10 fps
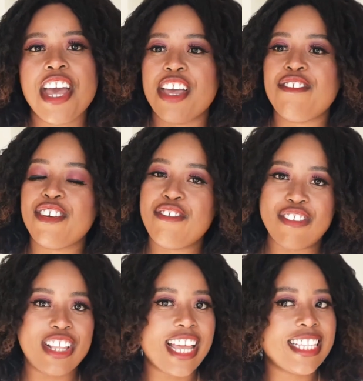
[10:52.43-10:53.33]
If you
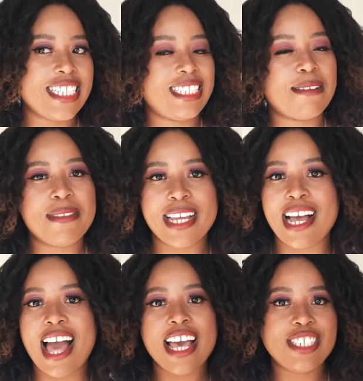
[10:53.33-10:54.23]
feel like there's something
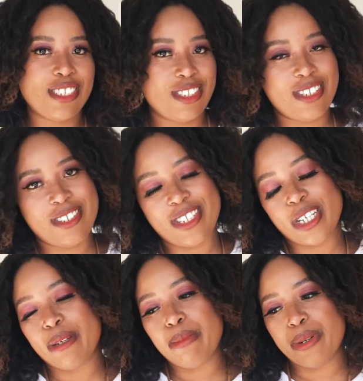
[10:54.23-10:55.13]
I should do
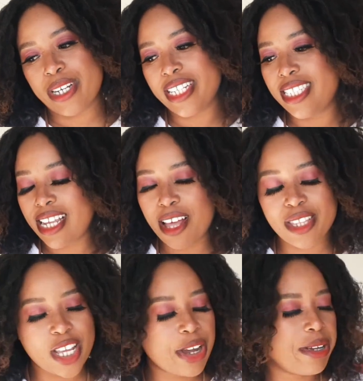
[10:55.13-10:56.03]
to put it down
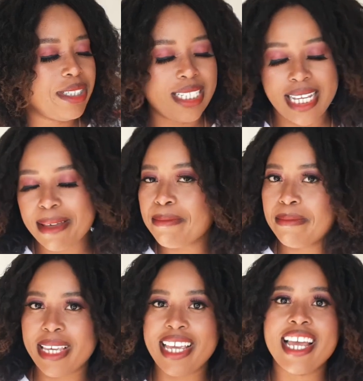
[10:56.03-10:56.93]
there, DM
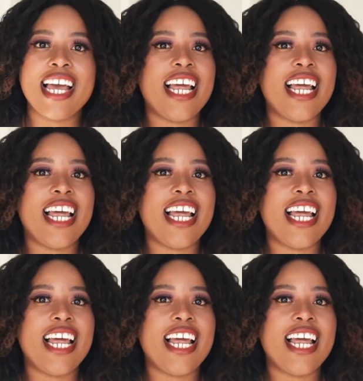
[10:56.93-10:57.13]
me.